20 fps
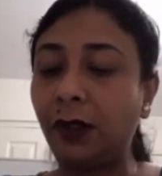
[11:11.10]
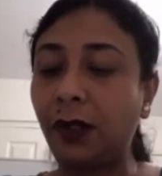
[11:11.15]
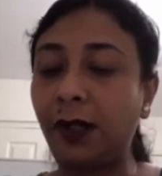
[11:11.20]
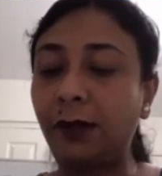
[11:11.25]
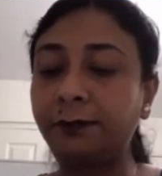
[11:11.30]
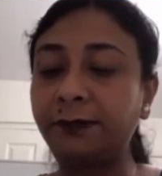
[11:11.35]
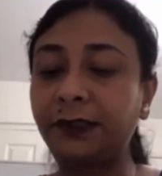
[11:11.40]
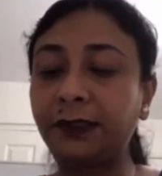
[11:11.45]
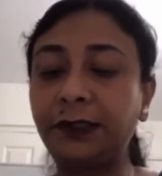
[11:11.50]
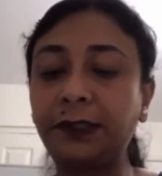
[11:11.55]

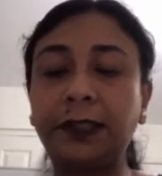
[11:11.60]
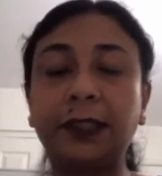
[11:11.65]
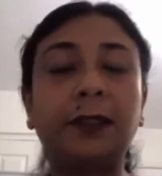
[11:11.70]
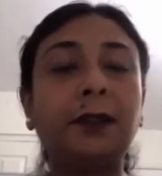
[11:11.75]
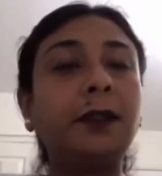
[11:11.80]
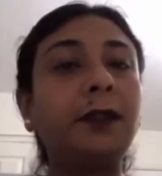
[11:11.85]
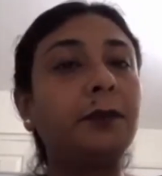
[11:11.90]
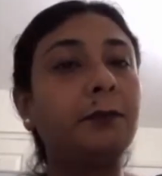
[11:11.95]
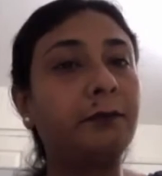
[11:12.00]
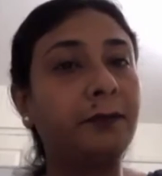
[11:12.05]
Option
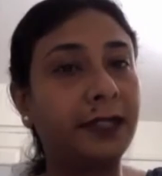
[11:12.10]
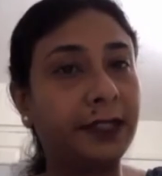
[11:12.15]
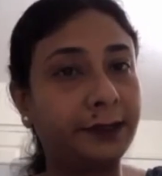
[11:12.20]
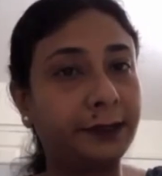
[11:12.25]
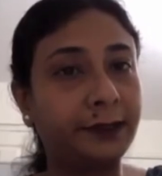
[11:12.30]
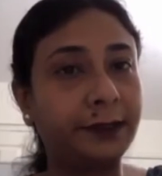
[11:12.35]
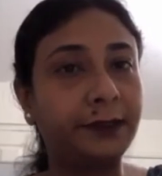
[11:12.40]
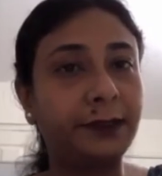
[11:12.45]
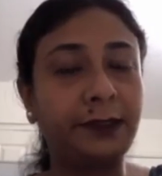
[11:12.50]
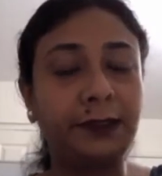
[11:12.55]
A,
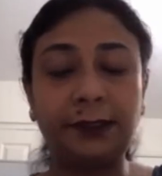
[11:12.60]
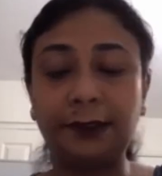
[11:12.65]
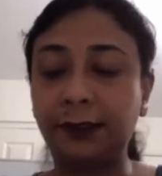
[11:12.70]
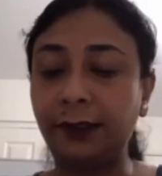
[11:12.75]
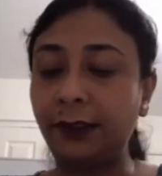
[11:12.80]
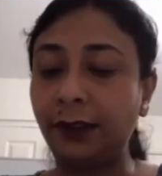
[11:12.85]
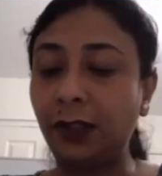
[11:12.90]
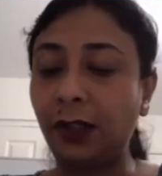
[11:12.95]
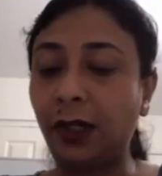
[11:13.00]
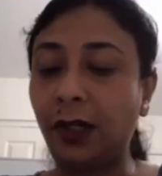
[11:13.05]
mercury.
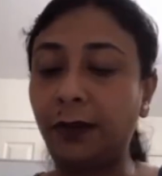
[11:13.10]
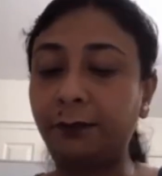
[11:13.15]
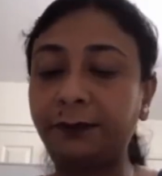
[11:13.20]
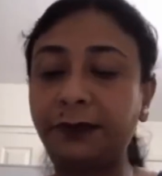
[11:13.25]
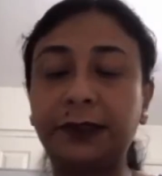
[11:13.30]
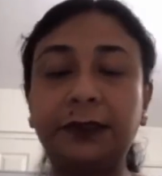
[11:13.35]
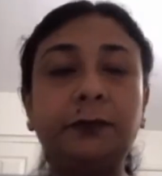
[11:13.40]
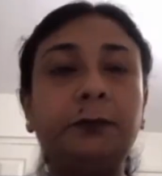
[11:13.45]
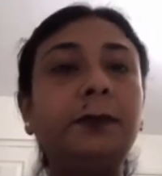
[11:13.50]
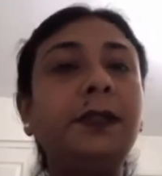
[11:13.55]

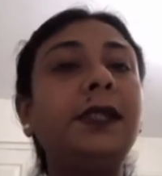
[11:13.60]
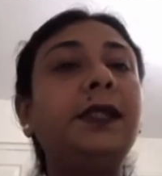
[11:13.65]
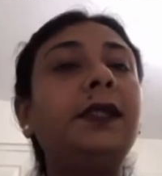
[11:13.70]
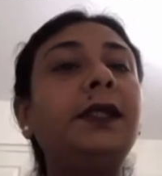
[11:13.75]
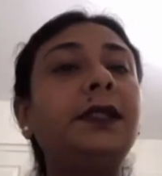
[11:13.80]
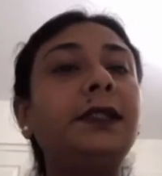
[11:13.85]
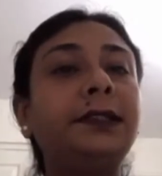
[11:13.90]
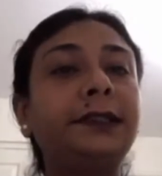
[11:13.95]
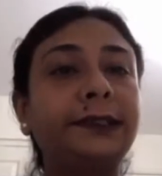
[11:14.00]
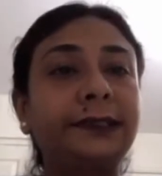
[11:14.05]
Option
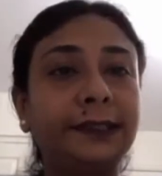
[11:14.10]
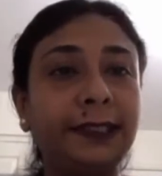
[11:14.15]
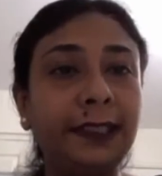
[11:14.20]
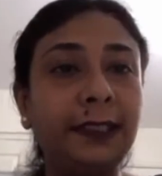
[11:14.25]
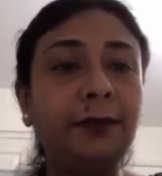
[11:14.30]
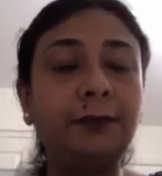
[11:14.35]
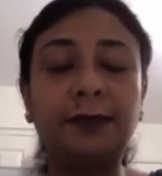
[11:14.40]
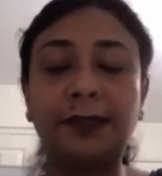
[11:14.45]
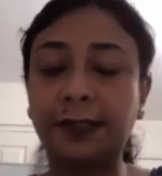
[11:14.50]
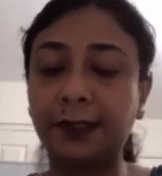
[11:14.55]
B,
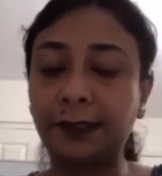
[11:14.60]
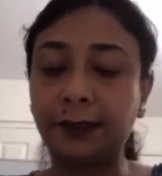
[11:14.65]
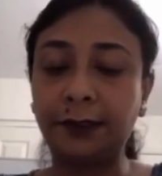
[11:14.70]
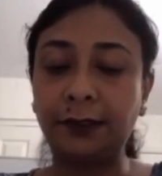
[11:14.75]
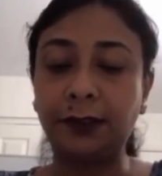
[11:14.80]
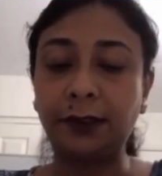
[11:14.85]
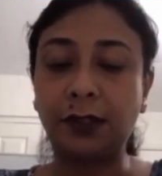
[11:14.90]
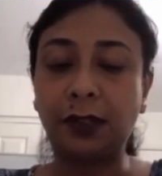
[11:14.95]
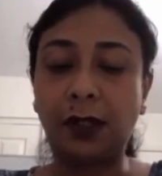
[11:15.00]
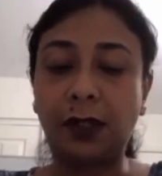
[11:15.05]
silver.
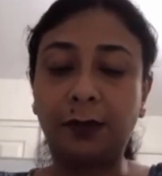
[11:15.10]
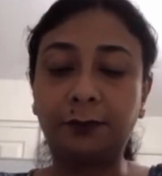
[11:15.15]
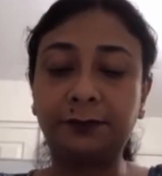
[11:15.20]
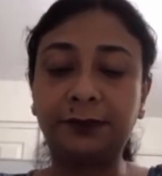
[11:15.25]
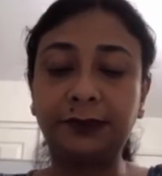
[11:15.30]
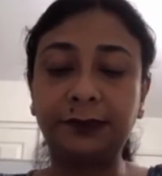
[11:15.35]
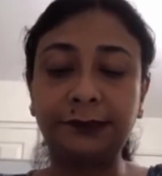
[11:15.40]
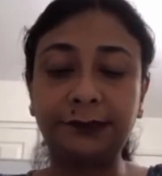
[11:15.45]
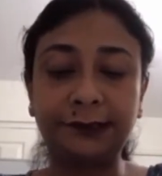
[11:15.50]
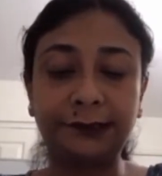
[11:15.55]

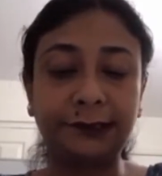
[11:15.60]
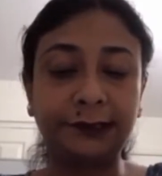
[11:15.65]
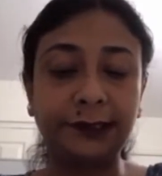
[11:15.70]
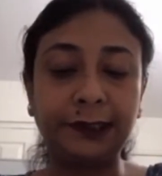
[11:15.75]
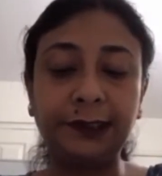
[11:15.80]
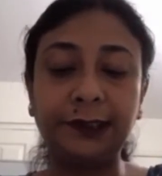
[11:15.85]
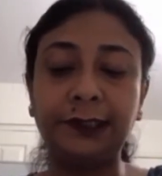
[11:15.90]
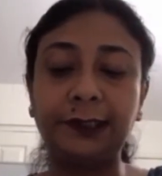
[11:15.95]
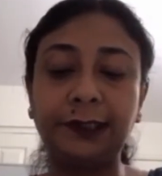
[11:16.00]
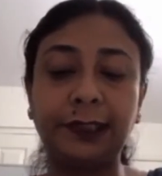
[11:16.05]
Option
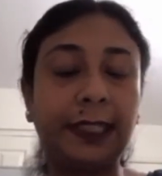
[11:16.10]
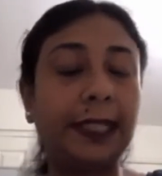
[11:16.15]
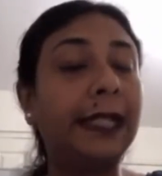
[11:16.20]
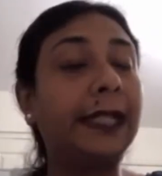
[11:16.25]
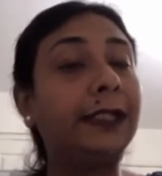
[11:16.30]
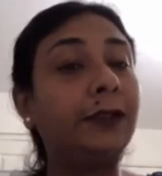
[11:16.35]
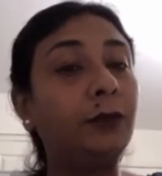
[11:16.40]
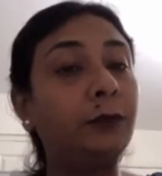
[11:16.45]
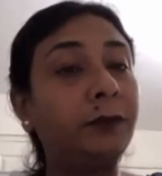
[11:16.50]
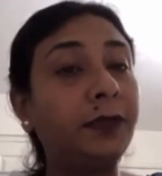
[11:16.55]
C,
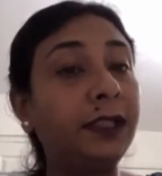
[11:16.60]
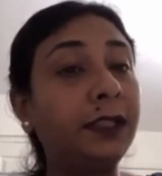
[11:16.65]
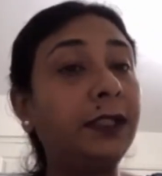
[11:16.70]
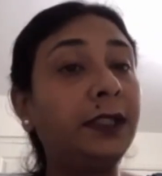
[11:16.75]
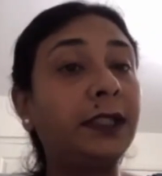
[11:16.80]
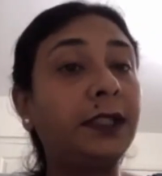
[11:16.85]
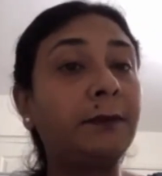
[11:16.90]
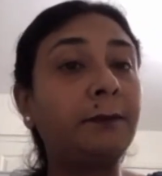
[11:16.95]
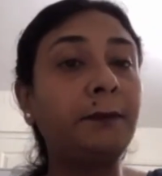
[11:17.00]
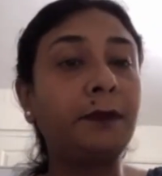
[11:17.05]

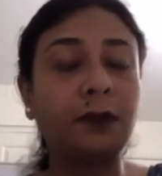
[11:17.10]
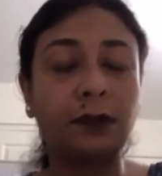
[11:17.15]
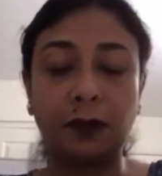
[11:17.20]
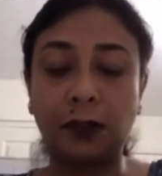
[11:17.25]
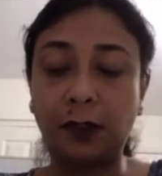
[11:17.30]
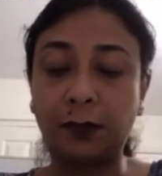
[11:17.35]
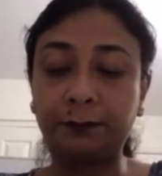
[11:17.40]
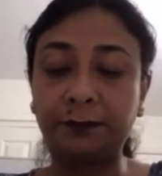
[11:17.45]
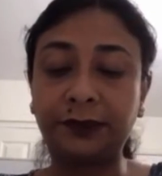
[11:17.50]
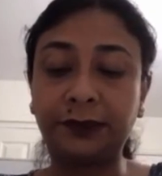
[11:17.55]
aluminium.
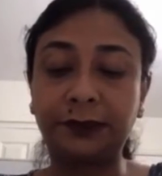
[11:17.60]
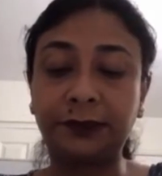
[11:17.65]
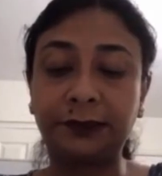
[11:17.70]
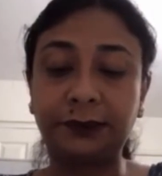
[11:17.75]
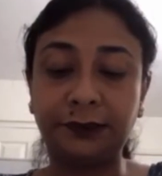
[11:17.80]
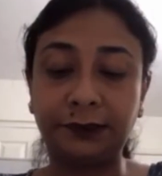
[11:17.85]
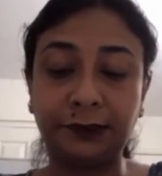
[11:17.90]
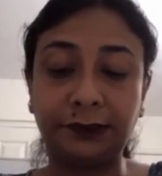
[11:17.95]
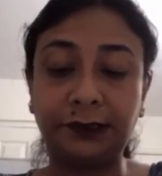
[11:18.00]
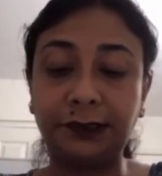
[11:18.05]

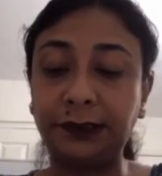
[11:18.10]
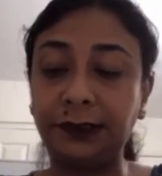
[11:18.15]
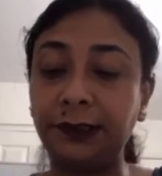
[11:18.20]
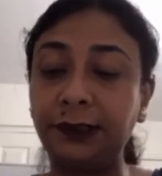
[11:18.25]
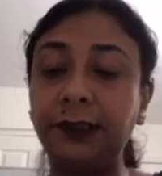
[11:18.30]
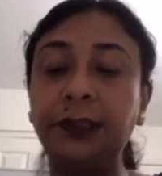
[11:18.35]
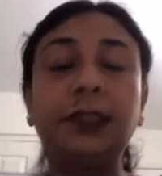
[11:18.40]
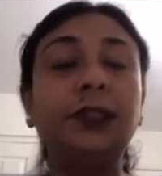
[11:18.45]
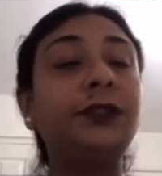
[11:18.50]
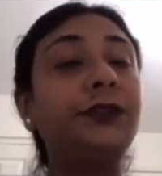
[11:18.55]
Option
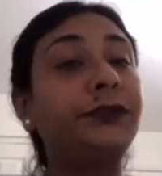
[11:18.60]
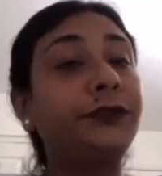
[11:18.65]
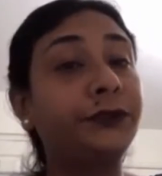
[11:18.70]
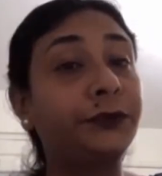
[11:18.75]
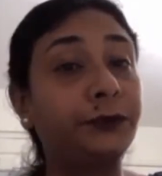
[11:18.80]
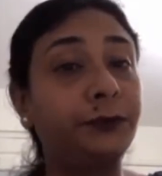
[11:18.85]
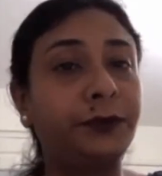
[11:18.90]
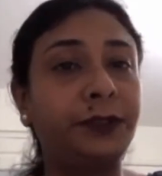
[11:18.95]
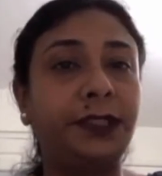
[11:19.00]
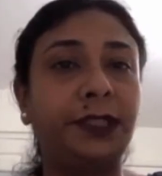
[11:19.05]
D,
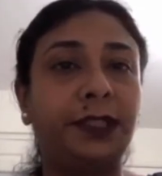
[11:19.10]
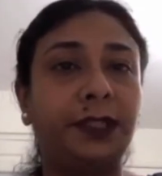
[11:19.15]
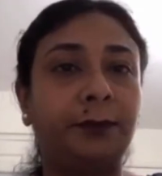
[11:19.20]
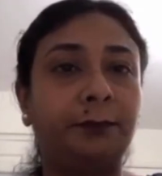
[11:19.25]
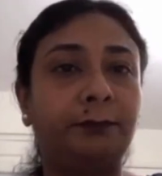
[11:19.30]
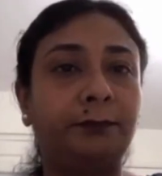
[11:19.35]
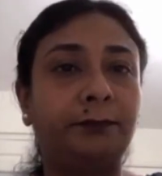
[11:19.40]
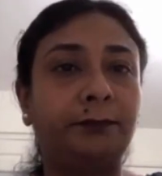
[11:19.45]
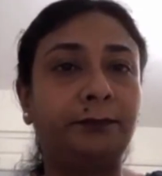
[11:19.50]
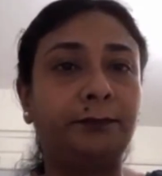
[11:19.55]

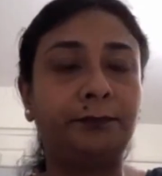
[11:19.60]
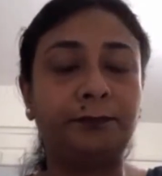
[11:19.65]
sodium.